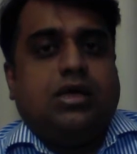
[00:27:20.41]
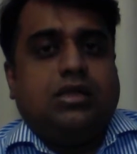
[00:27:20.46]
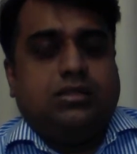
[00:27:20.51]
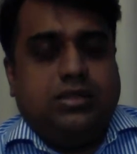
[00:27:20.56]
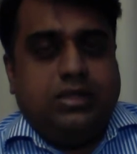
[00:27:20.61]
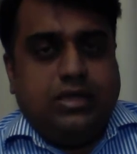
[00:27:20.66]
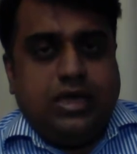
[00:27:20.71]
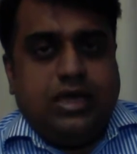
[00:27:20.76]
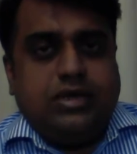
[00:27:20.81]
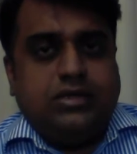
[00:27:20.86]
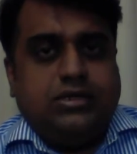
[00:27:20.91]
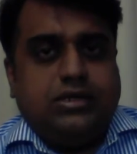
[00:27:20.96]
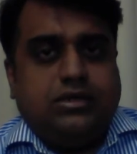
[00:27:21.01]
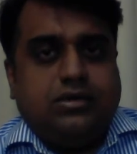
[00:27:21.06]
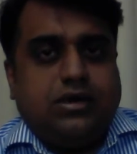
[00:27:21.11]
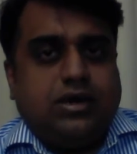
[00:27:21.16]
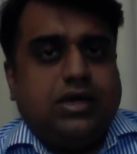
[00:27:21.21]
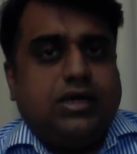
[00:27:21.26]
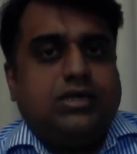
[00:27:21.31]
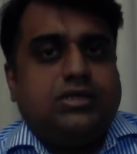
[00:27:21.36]
the
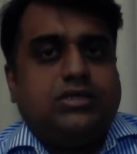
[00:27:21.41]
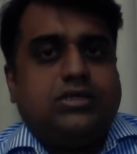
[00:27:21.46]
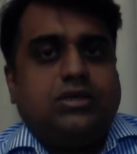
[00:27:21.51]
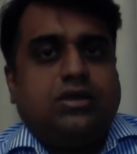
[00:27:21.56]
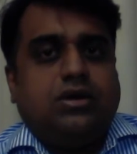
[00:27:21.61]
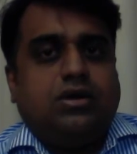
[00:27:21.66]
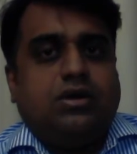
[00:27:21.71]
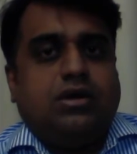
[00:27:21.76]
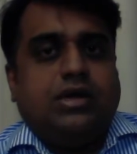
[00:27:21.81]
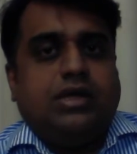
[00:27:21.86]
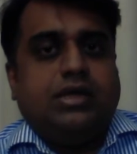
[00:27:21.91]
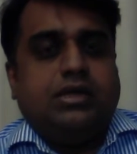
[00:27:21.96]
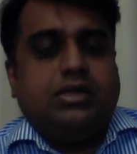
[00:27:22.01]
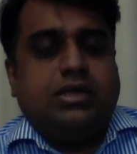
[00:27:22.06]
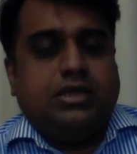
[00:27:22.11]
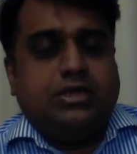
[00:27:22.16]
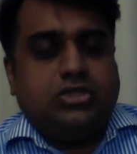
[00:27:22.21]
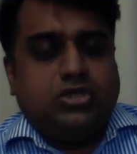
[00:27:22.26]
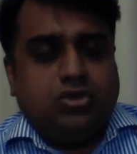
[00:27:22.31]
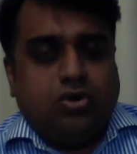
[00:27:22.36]
Antichrist and
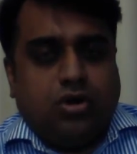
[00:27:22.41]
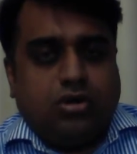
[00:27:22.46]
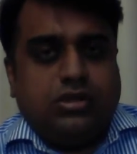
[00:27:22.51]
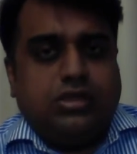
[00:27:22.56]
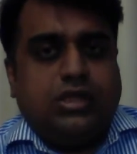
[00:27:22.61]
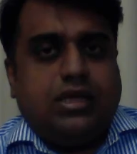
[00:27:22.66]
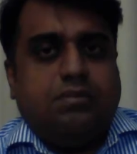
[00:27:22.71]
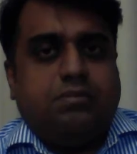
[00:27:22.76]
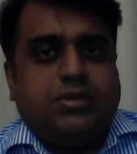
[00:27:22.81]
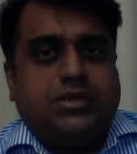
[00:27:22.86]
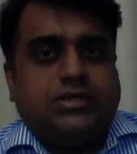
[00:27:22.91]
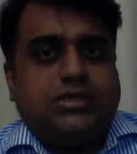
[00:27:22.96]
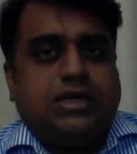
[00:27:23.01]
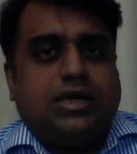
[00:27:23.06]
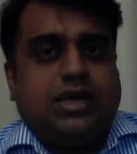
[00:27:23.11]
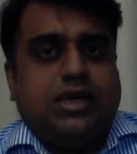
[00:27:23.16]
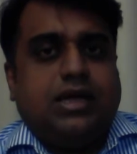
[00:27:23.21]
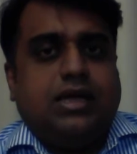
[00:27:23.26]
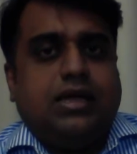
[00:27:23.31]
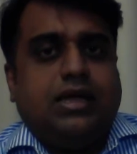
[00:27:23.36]
is not their
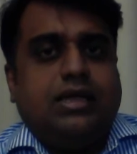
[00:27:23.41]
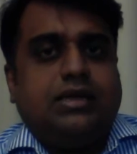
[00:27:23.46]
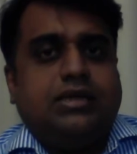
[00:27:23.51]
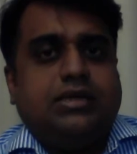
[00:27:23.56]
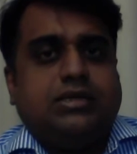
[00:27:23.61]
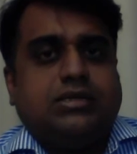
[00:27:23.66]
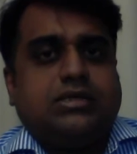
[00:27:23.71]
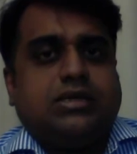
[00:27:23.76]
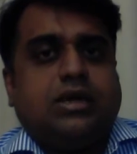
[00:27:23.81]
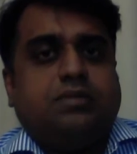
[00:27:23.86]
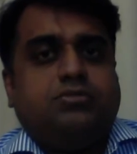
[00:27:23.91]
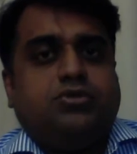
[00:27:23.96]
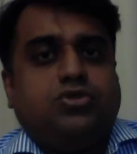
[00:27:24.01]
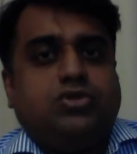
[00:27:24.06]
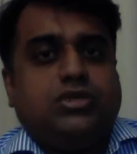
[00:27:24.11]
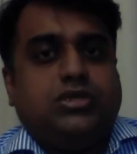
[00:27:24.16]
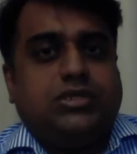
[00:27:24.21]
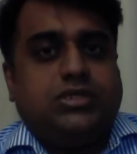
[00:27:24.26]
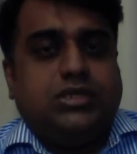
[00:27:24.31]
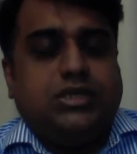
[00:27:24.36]
Messiah, and he has come
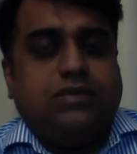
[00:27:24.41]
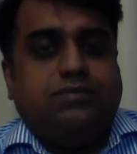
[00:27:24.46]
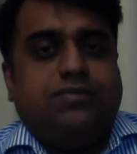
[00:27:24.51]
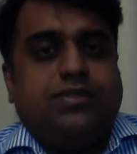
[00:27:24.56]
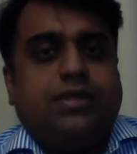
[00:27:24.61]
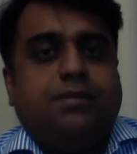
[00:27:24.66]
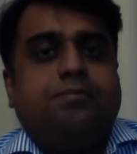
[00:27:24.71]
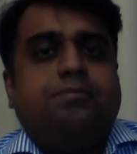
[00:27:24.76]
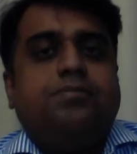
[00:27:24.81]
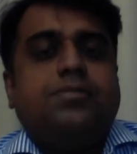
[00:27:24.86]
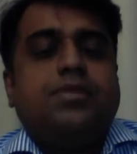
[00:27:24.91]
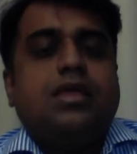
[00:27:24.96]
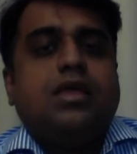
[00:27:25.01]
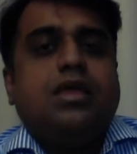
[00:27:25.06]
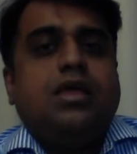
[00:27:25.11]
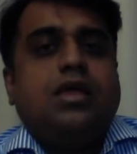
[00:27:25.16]
to deceive them